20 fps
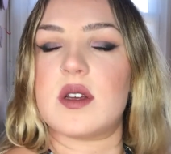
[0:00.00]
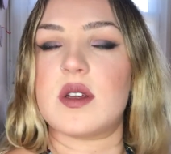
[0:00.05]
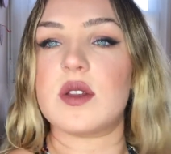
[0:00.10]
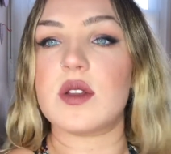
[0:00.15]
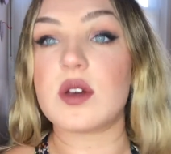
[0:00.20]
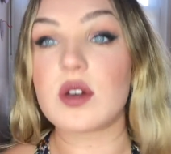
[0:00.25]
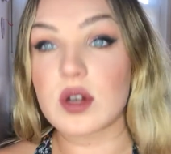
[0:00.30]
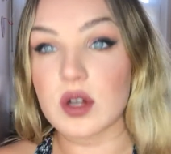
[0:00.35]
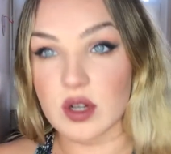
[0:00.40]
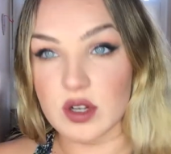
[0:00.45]
the
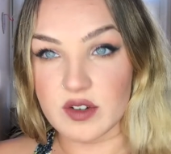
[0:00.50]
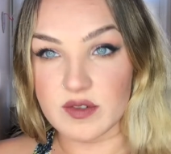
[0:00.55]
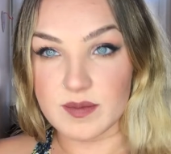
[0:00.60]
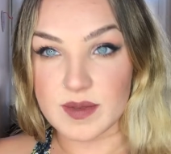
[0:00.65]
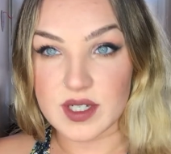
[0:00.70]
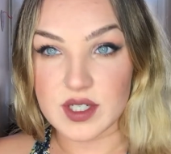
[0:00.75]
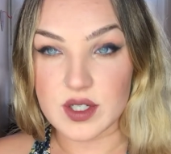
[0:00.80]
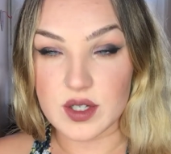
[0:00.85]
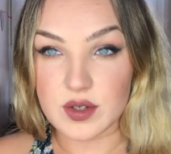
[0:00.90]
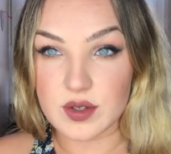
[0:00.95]
colour of
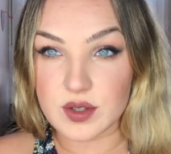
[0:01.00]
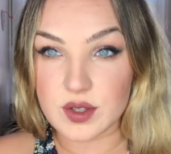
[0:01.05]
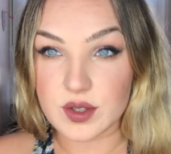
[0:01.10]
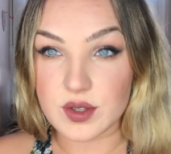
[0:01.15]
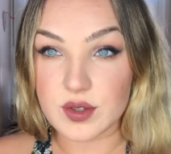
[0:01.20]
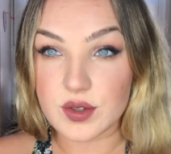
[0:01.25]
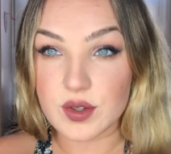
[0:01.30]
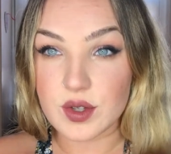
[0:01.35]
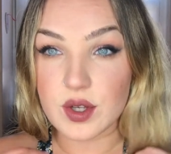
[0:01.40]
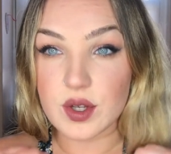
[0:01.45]
my
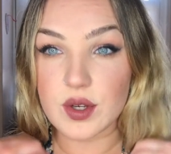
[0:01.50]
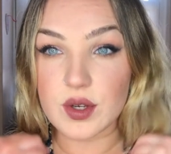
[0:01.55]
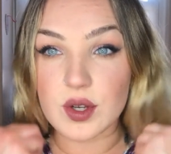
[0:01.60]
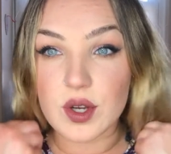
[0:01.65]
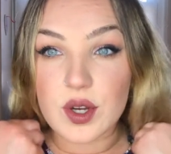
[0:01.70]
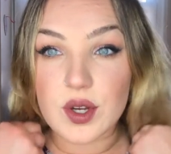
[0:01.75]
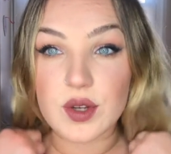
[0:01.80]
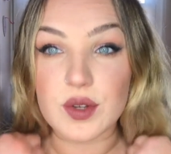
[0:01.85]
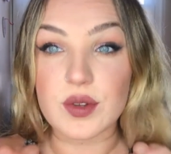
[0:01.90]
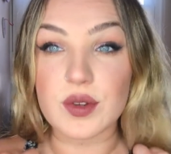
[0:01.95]
shoulders. Who
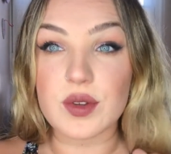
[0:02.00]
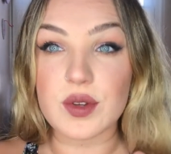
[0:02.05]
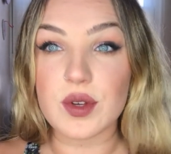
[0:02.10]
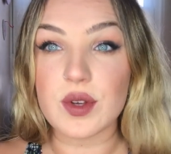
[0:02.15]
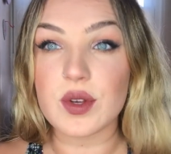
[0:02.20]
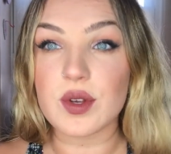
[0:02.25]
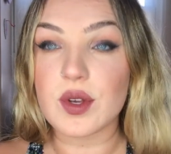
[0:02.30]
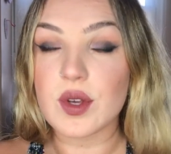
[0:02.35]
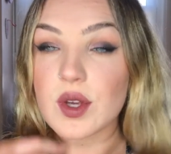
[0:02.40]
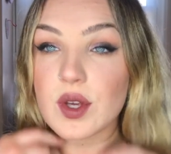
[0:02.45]
knows?
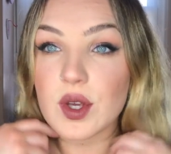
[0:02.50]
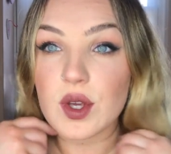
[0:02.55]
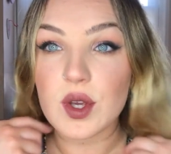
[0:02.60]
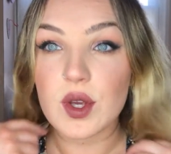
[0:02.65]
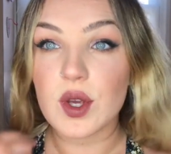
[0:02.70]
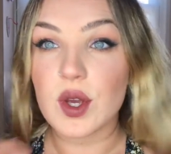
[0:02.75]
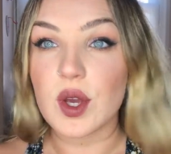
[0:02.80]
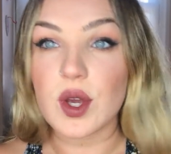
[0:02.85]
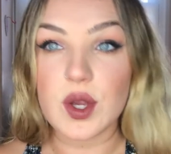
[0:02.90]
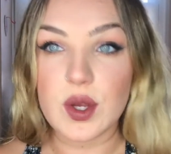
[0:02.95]

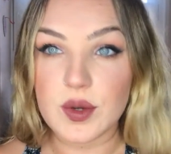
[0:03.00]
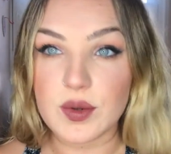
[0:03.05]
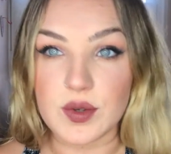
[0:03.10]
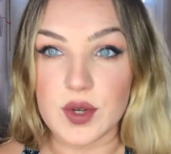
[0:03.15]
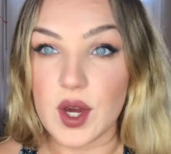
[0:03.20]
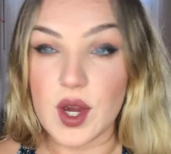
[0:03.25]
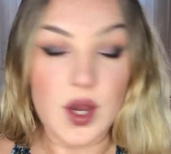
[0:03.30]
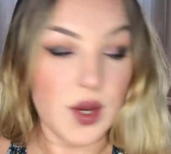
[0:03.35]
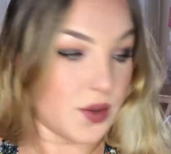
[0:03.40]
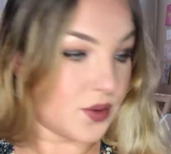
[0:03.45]
Who
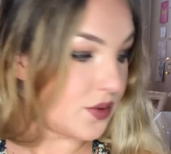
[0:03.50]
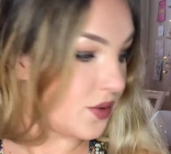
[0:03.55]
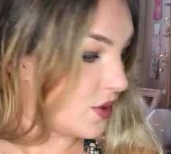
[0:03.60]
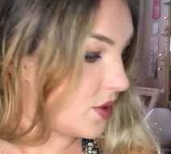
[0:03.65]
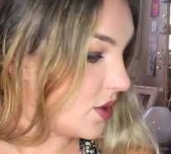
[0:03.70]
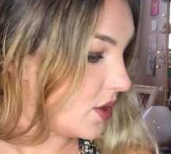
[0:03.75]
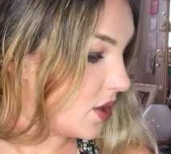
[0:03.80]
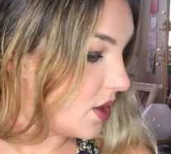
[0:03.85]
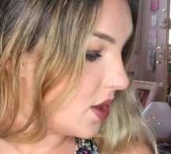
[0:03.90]
knows?